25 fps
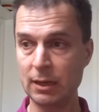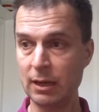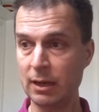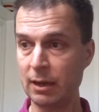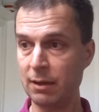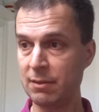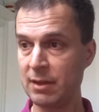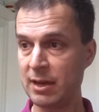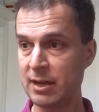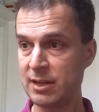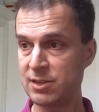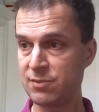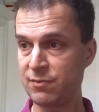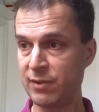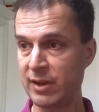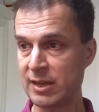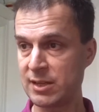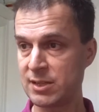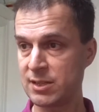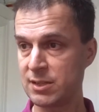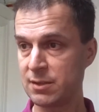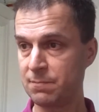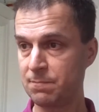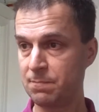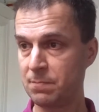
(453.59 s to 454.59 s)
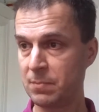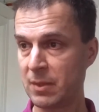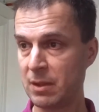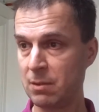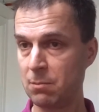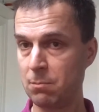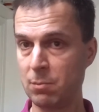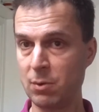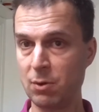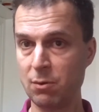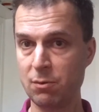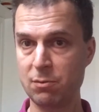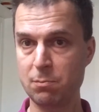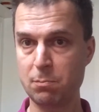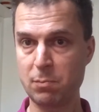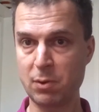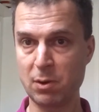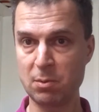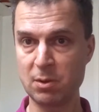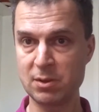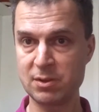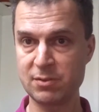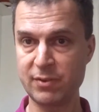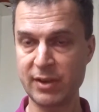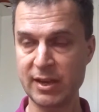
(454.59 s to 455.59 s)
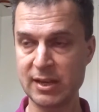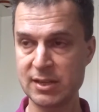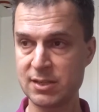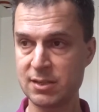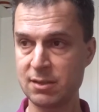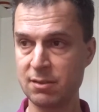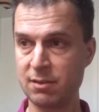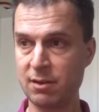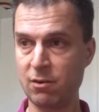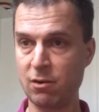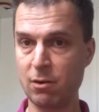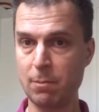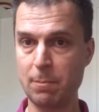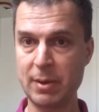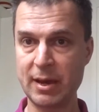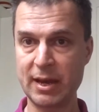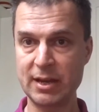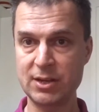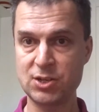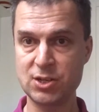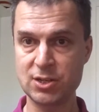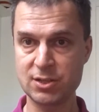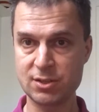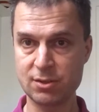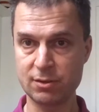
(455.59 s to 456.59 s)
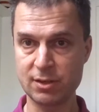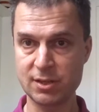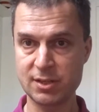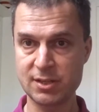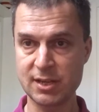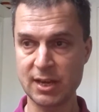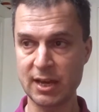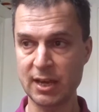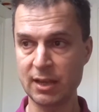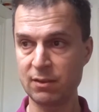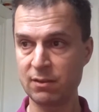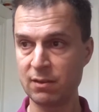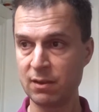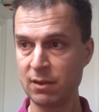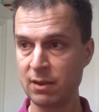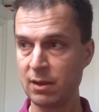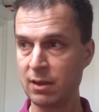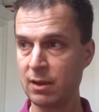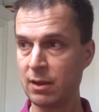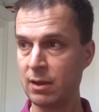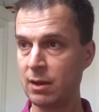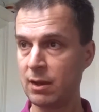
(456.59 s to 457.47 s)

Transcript: that is fixed. Both problems fixed. There are patches on the site.